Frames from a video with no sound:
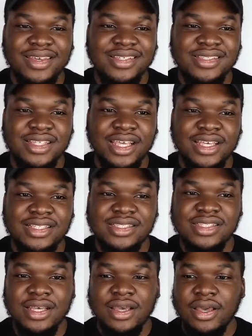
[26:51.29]

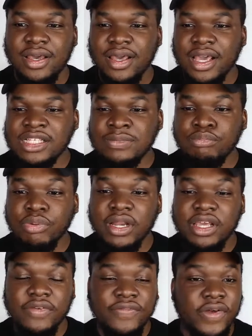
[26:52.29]
It's
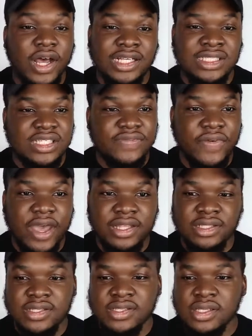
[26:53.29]
brilliant for us as
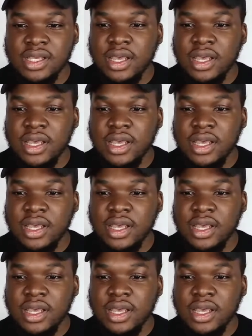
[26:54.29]
fans.